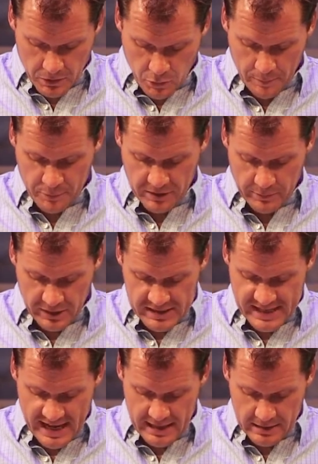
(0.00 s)
Corporately, what
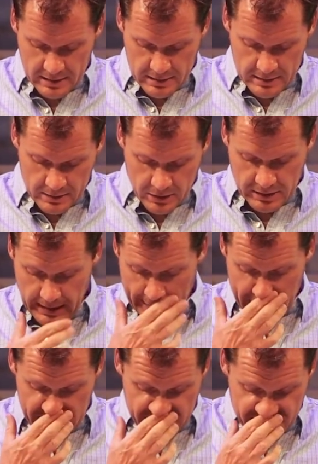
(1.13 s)
does that look like?
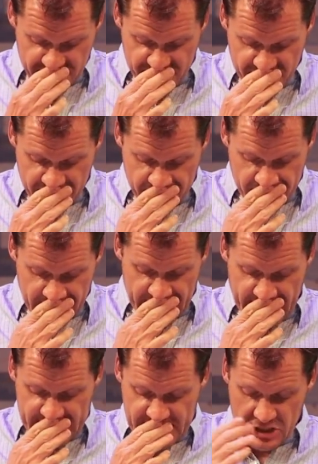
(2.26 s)

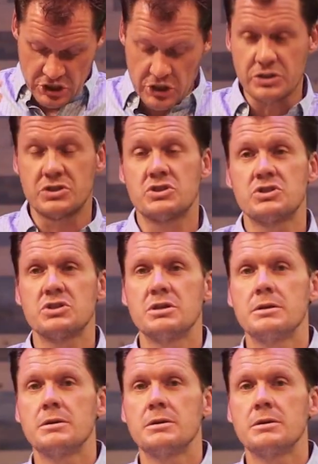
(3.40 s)
As a church,